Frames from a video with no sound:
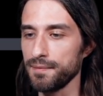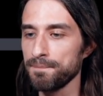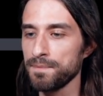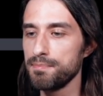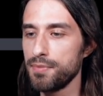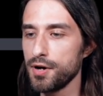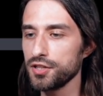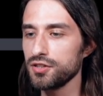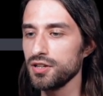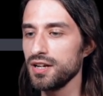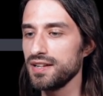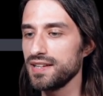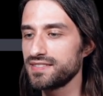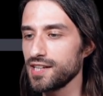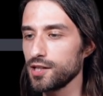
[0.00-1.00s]
But
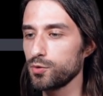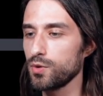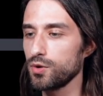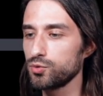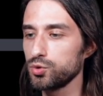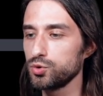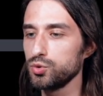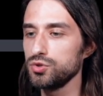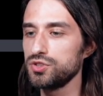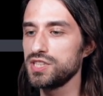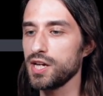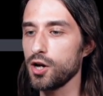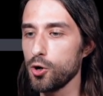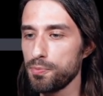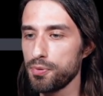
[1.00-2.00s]
let's say that we want to do the
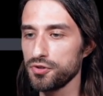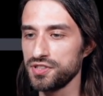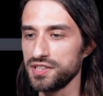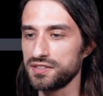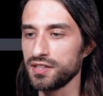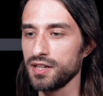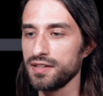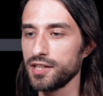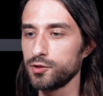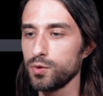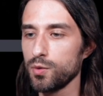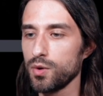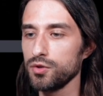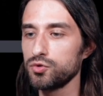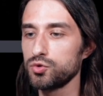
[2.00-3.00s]
opposite, that we
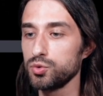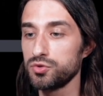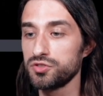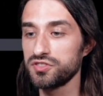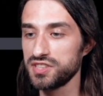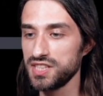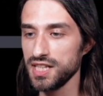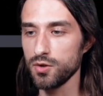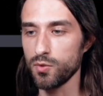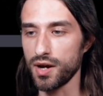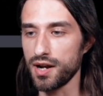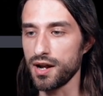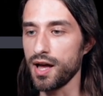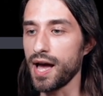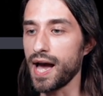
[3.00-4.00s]
want to still,
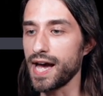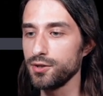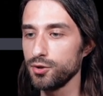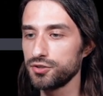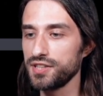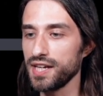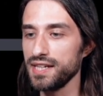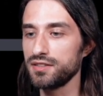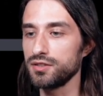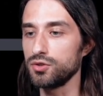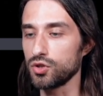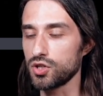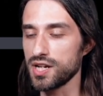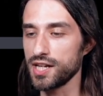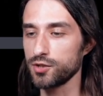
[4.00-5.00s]
well, annotate the
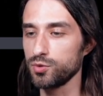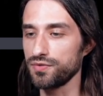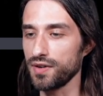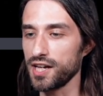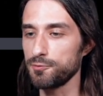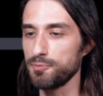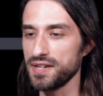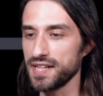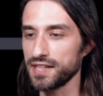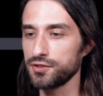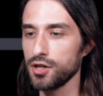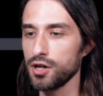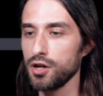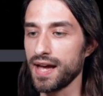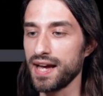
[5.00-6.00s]
class with
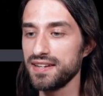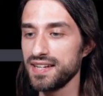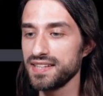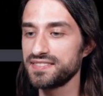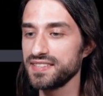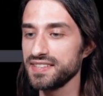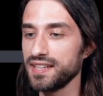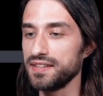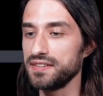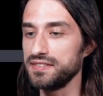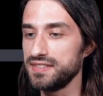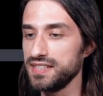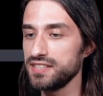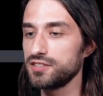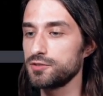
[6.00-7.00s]
@main_actor, and let's say that
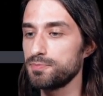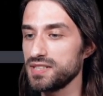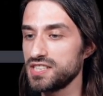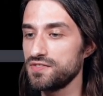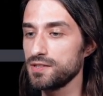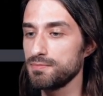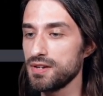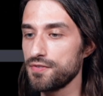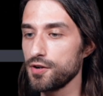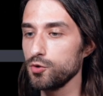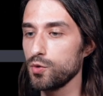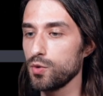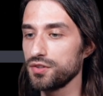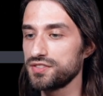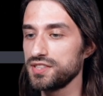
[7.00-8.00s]
this specific method, we
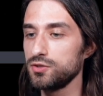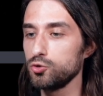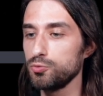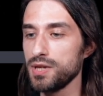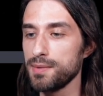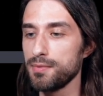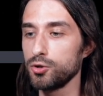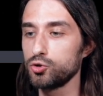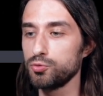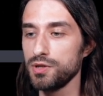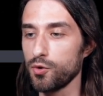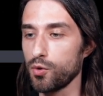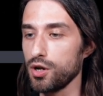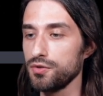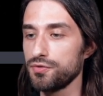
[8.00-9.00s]
want it to be able to be
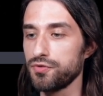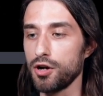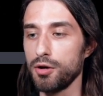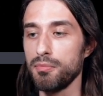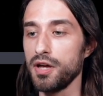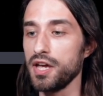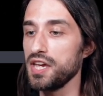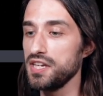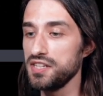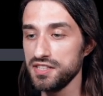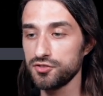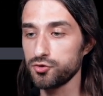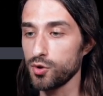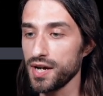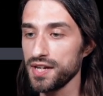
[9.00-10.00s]
run from any
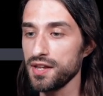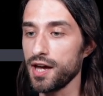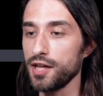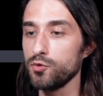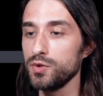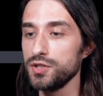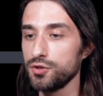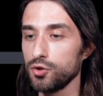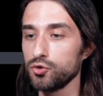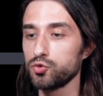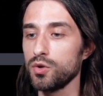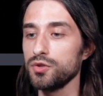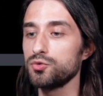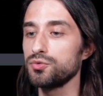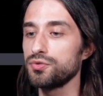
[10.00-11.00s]
thread, and we don't
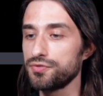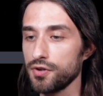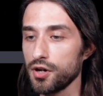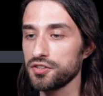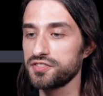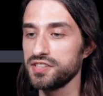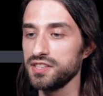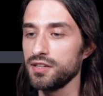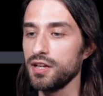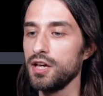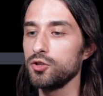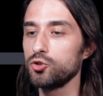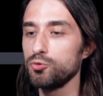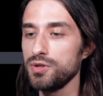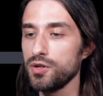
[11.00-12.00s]
want to force it
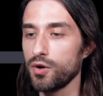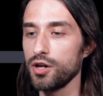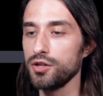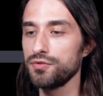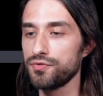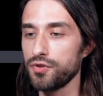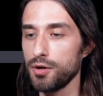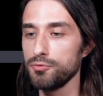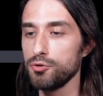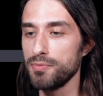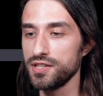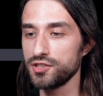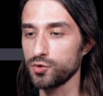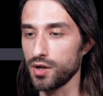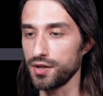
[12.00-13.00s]
to be run from the
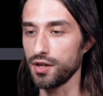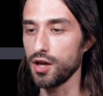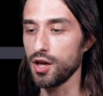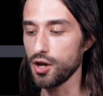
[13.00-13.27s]
main thread.